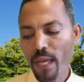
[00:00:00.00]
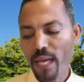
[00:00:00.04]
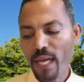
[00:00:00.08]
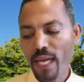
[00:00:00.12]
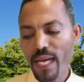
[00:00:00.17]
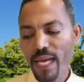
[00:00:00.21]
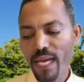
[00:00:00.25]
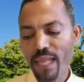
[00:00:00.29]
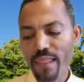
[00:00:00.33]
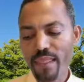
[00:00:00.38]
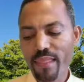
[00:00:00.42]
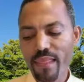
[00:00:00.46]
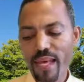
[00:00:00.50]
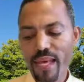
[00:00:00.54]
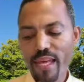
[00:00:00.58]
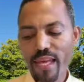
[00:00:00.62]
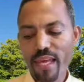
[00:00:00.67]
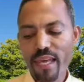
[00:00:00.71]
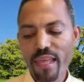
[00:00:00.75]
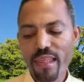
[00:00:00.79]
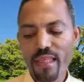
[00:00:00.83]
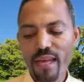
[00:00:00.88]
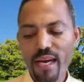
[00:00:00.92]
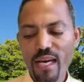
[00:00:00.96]
and
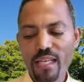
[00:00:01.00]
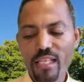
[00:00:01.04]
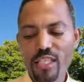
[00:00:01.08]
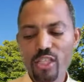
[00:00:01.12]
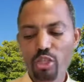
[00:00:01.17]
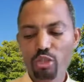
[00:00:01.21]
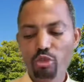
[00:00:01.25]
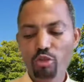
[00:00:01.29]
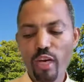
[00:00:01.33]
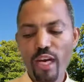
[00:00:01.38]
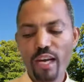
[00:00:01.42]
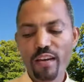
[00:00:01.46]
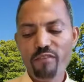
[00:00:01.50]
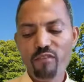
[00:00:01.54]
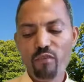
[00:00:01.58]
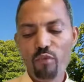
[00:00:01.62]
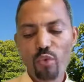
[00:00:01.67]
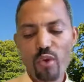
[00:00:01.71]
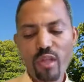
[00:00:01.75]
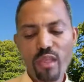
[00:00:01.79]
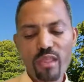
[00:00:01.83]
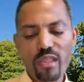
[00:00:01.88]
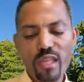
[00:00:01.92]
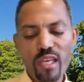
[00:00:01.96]
they that strive
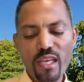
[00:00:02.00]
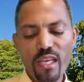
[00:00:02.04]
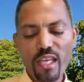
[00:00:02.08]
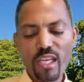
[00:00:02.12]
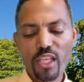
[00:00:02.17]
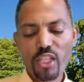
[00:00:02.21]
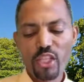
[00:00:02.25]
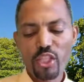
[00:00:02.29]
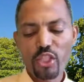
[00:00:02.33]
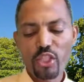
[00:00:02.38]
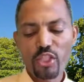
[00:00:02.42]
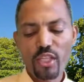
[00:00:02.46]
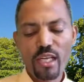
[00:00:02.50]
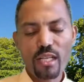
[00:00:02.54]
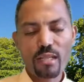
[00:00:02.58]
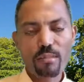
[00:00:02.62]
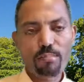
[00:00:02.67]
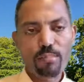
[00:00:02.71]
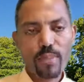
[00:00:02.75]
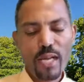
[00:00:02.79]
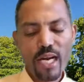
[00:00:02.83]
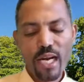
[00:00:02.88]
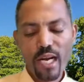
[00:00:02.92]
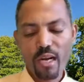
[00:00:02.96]
with thee shall
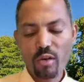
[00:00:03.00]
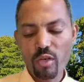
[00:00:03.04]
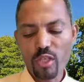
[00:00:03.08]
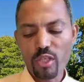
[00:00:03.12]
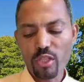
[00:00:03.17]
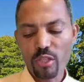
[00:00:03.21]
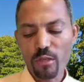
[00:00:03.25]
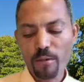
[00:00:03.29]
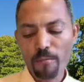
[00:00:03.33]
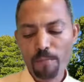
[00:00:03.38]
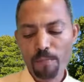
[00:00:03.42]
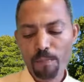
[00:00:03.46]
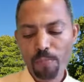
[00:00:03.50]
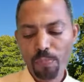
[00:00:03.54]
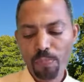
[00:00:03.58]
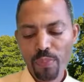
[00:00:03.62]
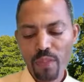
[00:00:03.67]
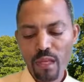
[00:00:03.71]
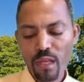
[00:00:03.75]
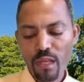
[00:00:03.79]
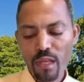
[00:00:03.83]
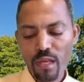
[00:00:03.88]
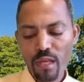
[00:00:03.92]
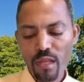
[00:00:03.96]
perish.
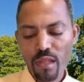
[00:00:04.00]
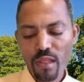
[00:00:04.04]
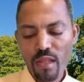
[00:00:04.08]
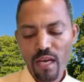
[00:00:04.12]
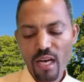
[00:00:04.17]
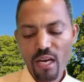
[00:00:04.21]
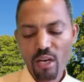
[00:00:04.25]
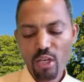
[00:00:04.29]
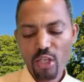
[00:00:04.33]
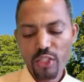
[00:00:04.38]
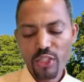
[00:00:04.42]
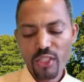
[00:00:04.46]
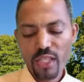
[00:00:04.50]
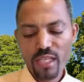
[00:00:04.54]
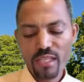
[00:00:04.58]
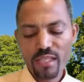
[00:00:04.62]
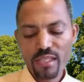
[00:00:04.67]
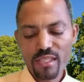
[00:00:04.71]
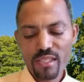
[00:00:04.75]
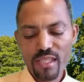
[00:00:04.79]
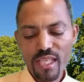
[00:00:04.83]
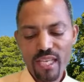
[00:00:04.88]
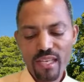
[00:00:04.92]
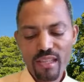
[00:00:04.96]
Thou shalt
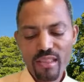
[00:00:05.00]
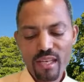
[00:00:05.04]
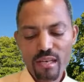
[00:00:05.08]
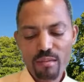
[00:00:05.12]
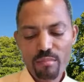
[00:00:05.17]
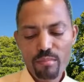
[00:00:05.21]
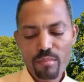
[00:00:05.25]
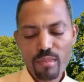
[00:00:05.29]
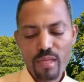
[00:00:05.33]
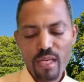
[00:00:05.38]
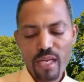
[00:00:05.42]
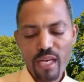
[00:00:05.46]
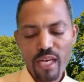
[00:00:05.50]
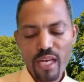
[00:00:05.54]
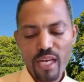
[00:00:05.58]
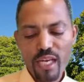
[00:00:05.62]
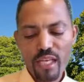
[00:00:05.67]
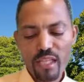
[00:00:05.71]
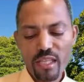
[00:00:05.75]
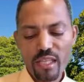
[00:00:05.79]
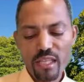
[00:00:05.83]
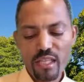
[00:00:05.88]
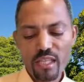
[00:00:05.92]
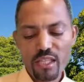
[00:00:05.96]
seek them,
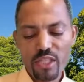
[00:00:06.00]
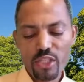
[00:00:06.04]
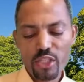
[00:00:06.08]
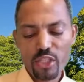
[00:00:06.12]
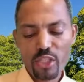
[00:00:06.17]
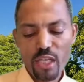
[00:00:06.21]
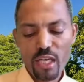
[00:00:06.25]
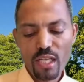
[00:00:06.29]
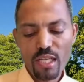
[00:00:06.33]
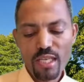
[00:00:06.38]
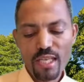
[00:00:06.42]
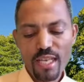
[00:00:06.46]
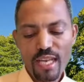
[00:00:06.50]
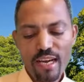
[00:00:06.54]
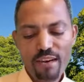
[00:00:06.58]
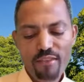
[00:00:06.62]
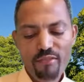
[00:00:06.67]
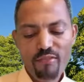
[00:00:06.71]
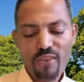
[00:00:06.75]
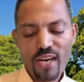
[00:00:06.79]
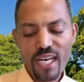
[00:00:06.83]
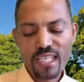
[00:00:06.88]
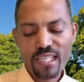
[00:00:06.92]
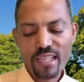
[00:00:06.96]
and shalt not
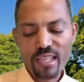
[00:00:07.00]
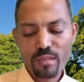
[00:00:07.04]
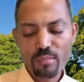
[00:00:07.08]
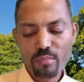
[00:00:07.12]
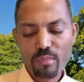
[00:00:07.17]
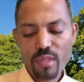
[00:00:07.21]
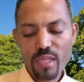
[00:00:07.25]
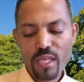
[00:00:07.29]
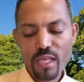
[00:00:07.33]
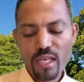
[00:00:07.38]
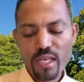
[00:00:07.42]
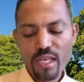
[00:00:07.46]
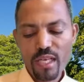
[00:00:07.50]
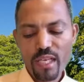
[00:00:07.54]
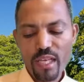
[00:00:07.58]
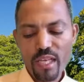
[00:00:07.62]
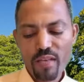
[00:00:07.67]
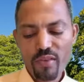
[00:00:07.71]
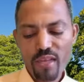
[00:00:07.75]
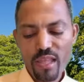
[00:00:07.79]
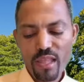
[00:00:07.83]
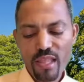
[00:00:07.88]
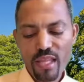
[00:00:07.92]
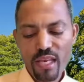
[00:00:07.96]
find them,
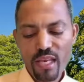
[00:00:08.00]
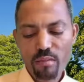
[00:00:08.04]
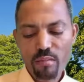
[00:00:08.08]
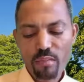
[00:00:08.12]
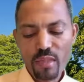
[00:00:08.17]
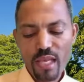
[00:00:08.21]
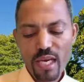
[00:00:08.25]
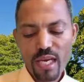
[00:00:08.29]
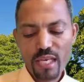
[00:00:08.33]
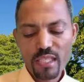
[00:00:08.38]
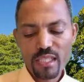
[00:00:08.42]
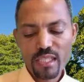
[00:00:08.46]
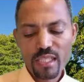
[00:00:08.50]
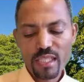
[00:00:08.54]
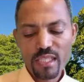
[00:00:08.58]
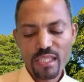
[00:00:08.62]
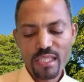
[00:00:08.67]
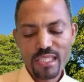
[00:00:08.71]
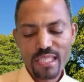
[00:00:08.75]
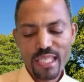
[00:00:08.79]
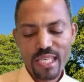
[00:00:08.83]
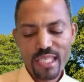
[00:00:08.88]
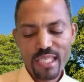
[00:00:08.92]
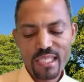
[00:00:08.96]
even them that
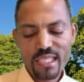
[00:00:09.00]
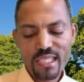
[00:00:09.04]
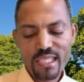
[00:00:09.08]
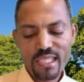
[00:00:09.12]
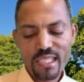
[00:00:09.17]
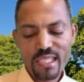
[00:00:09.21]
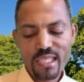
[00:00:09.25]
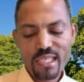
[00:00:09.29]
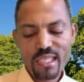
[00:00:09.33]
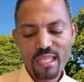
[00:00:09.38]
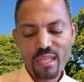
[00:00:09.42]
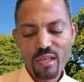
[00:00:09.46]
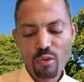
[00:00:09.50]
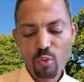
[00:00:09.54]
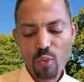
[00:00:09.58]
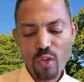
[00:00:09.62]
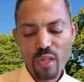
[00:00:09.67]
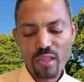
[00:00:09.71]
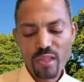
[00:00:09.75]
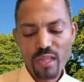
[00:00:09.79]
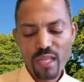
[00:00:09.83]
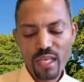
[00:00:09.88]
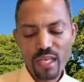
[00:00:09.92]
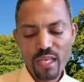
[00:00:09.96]
contended
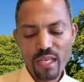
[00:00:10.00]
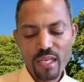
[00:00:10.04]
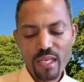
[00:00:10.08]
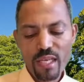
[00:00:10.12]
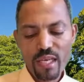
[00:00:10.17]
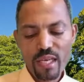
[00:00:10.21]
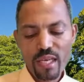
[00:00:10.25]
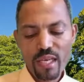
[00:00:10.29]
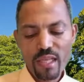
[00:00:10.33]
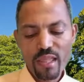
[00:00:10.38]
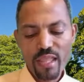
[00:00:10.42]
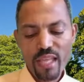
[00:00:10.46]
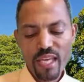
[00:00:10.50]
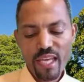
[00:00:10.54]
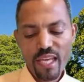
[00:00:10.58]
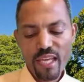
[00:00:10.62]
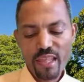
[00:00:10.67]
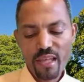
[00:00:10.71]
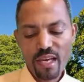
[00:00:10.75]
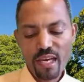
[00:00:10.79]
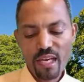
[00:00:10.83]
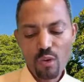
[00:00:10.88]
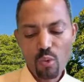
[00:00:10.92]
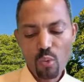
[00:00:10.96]
with thee. They
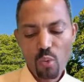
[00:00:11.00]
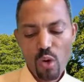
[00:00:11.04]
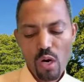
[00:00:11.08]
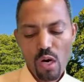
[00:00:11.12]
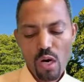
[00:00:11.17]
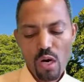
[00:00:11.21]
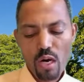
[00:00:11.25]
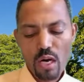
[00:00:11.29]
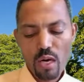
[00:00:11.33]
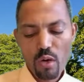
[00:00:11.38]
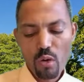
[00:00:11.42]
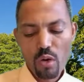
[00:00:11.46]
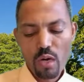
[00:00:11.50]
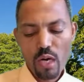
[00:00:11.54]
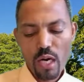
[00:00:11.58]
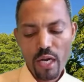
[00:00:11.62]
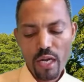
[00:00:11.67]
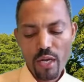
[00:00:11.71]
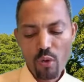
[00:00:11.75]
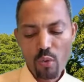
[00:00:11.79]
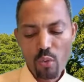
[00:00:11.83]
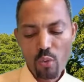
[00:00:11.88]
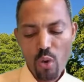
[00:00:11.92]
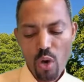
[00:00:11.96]
that
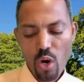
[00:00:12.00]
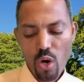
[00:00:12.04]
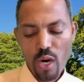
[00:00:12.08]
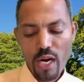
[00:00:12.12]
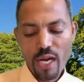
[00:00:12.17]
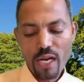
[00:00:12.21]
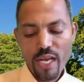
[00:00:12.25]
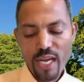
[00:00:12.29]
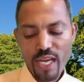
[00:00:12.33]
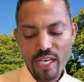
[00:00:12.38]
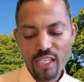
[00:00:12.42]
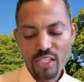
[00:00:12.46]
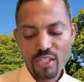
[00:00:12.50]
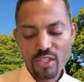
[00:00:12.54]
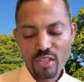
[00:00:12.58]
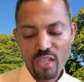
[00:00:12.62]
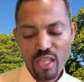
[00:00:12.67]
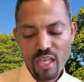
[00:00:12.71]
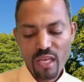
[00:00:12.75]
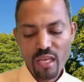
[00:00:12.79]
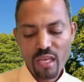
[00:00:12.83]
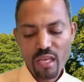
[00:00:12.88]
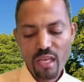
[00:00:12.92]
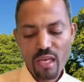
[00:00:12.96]
war against
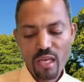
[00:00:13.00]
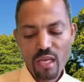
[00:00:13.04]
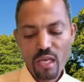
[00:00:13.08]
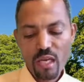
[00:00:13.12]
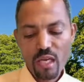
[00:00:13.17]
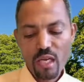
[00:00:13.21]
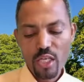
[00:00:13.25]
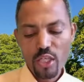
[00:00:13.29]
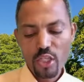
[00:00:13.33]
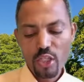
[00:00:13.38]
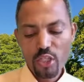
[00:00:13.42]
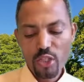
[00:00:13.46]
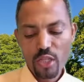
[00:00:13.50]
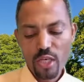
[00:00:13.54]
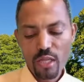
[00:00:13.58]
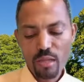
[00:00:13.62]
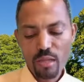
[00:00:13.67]
thee shall